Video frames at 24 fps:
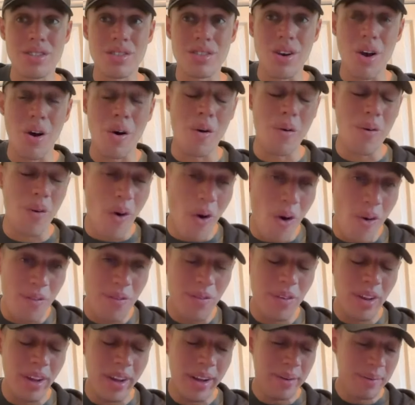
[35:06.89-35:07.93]
So
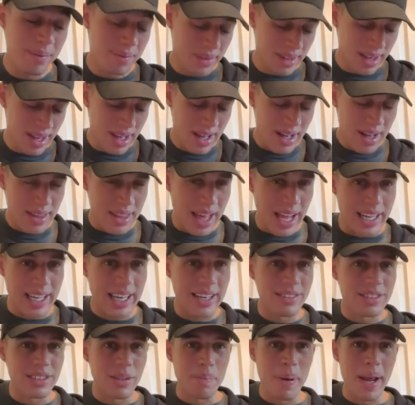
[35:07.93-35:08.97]
hopefully that
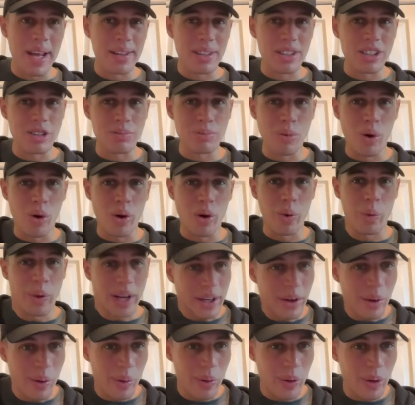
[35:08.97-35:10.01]
gives the Panthers more
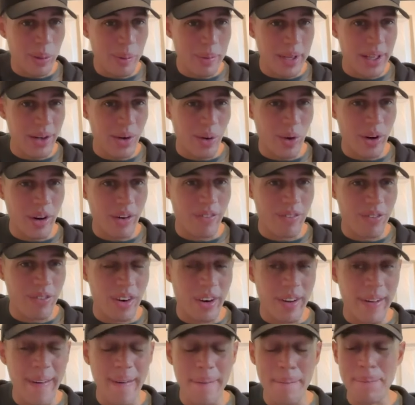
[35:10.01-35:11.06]
wiggle room in order for
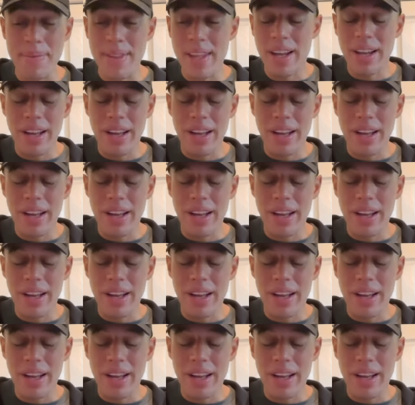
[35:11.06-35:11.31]
Bill